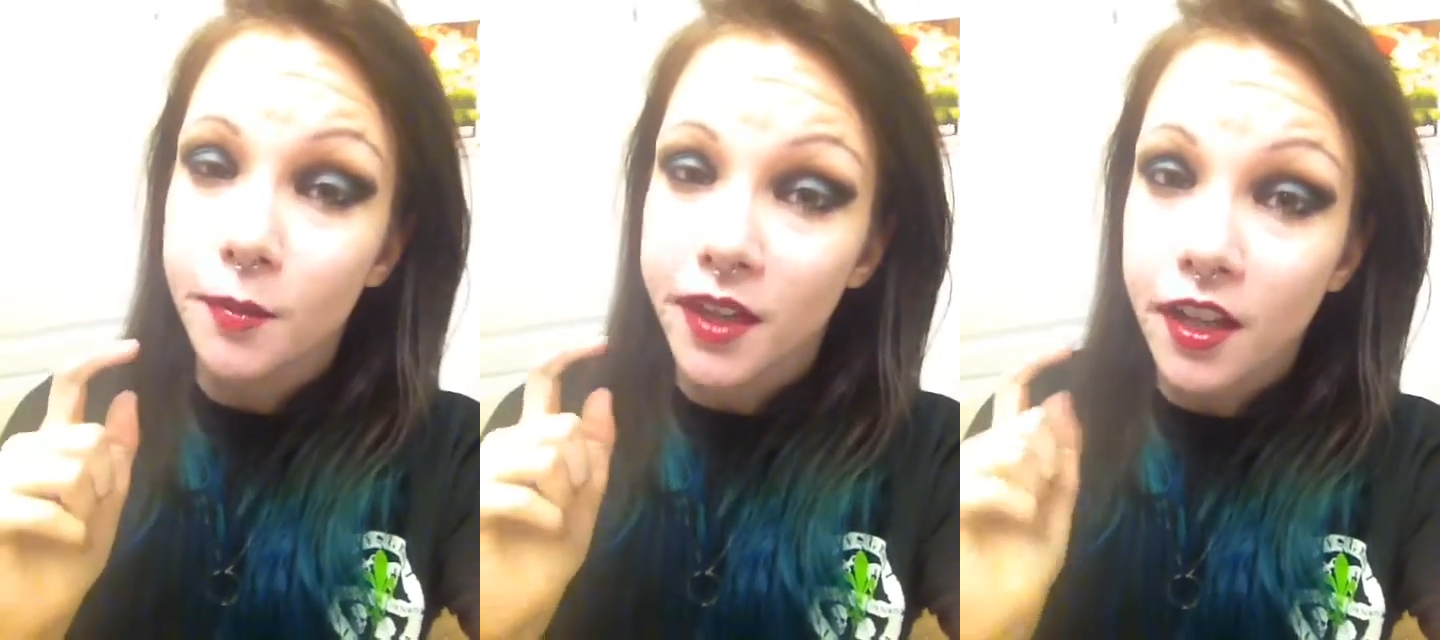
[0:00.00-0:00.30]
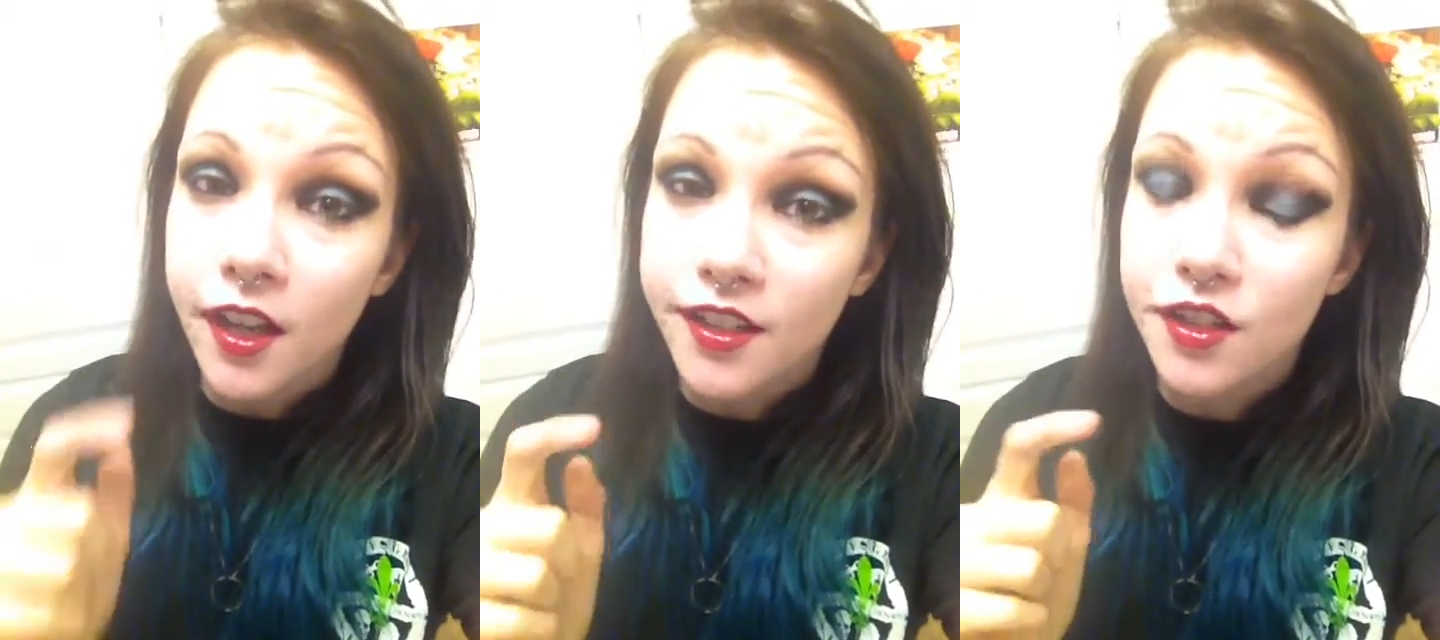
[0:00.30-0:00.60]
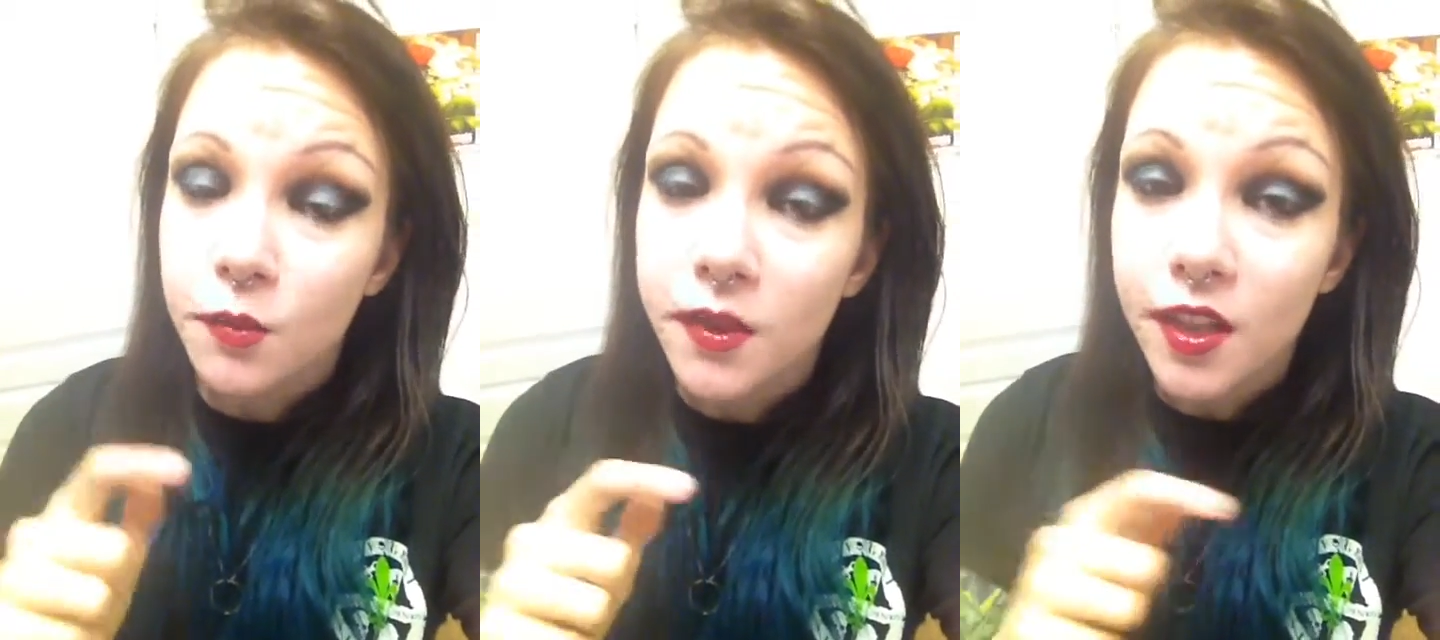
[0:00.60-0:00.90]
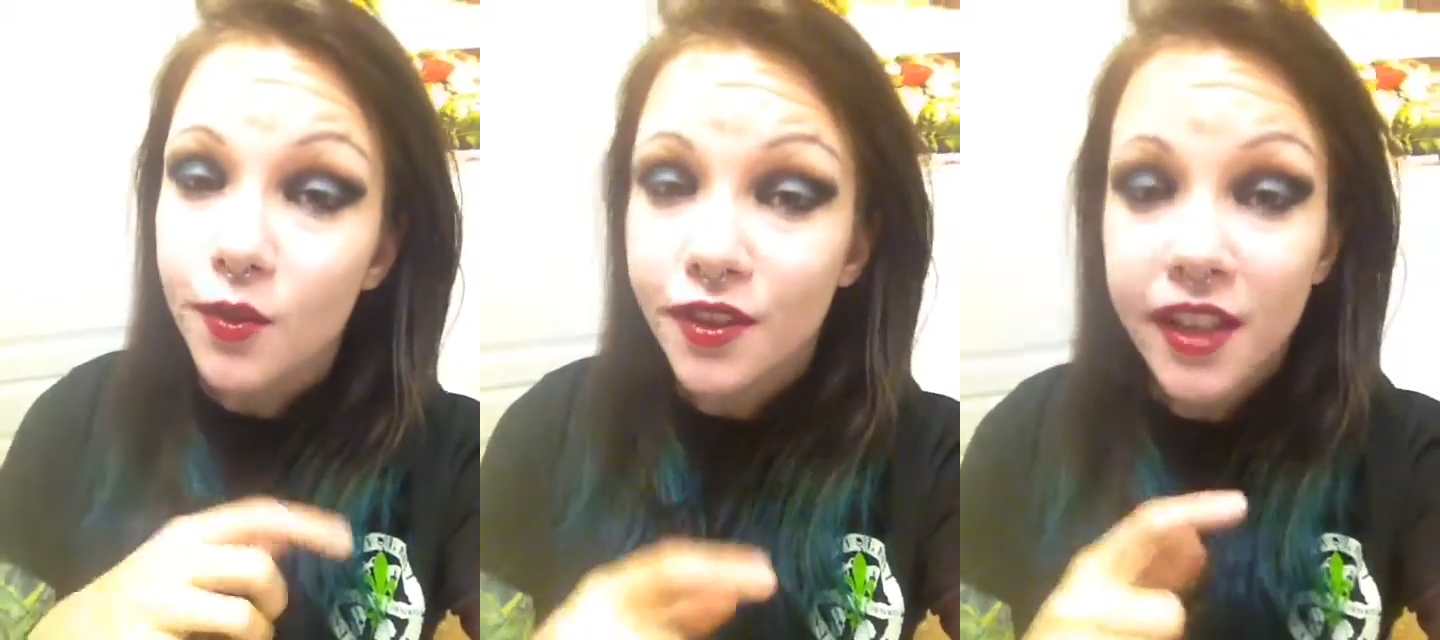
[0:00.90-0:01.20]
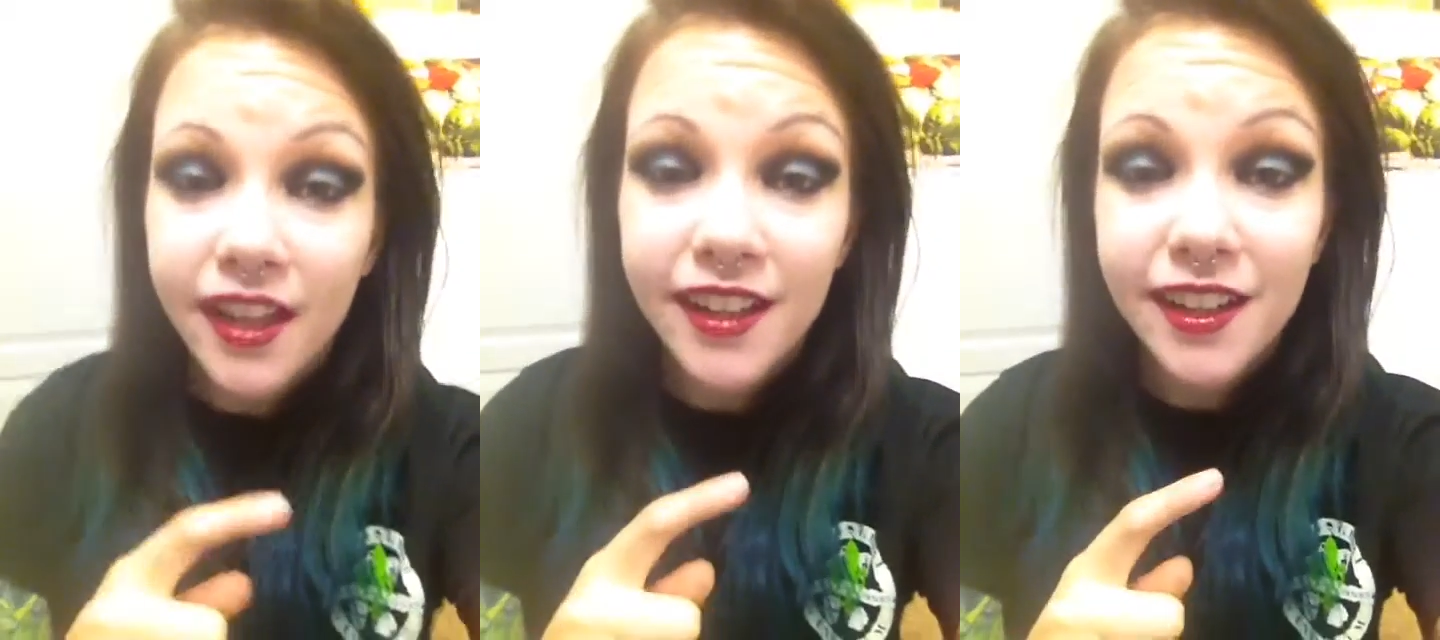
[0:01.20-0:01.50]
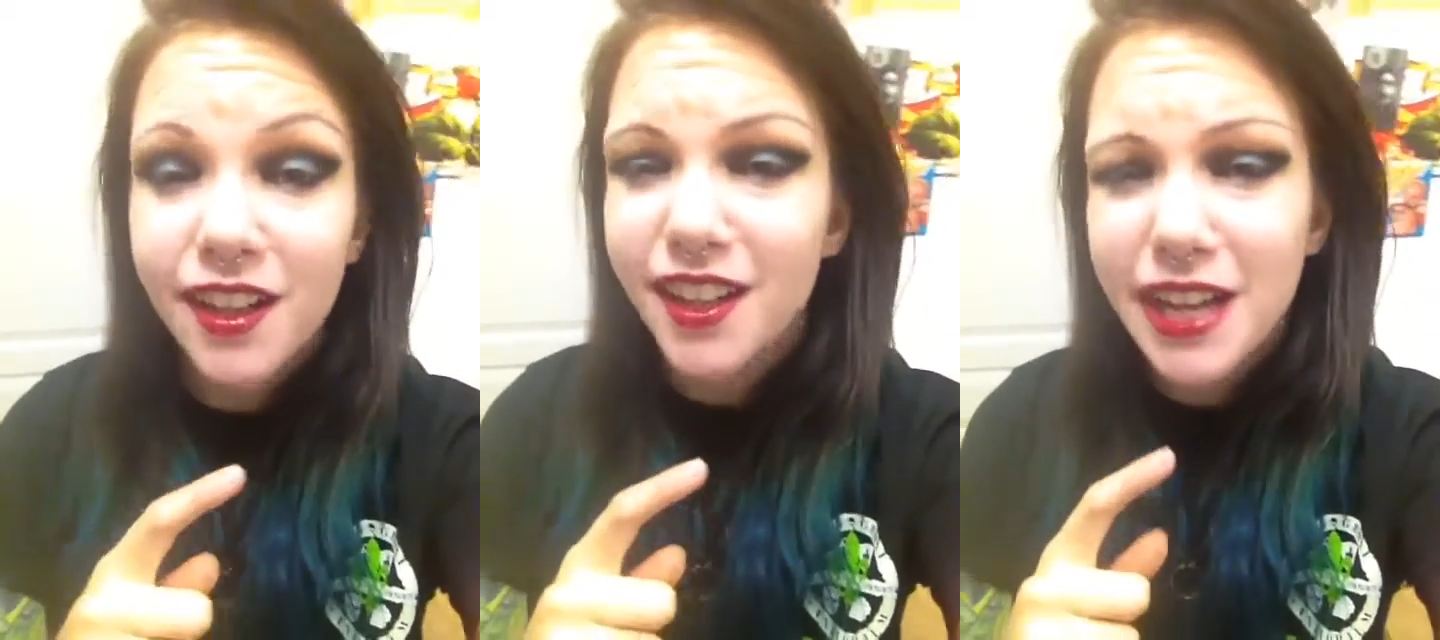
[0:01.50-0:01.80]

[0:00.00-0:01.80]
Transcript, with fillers: my costuming for that.